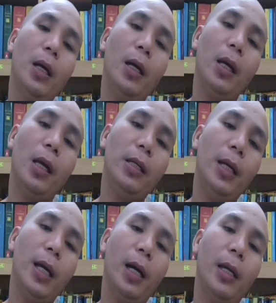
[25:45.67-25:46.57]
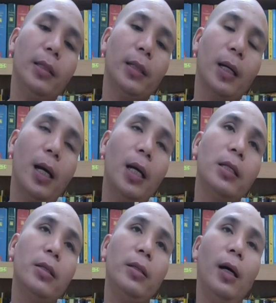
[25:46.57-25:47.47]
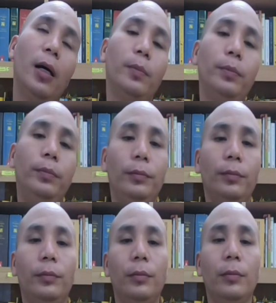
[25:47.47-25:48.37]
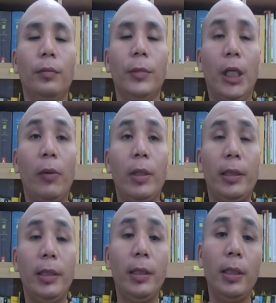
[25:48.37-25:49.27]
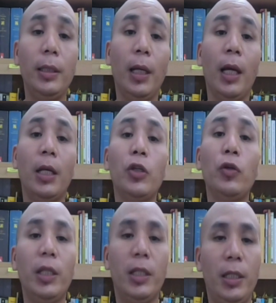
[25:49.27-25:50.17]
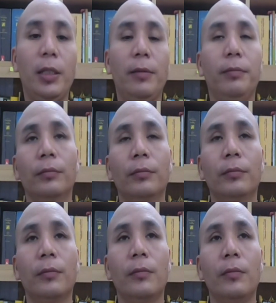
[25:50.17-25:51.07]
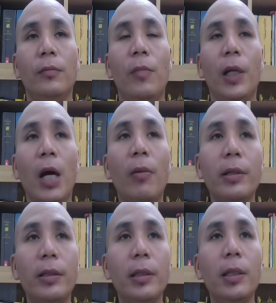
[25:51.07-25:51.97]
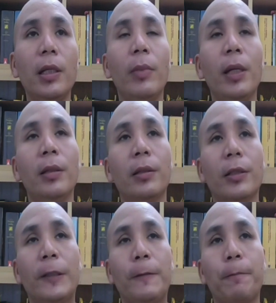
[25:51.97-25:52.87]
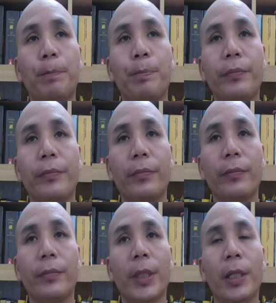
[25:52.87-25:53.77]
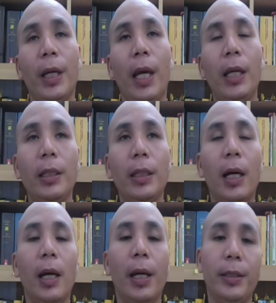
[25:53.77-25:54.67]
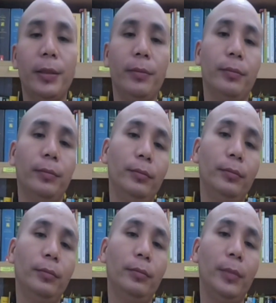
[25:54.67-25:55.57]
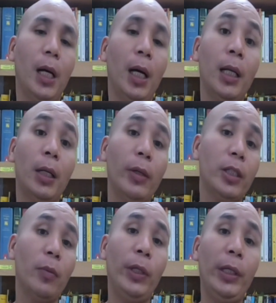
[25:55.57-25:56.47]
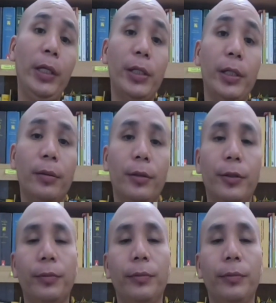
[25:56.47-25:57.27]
India is a country of diversity and unity. Diversity means India has hundreds of religions,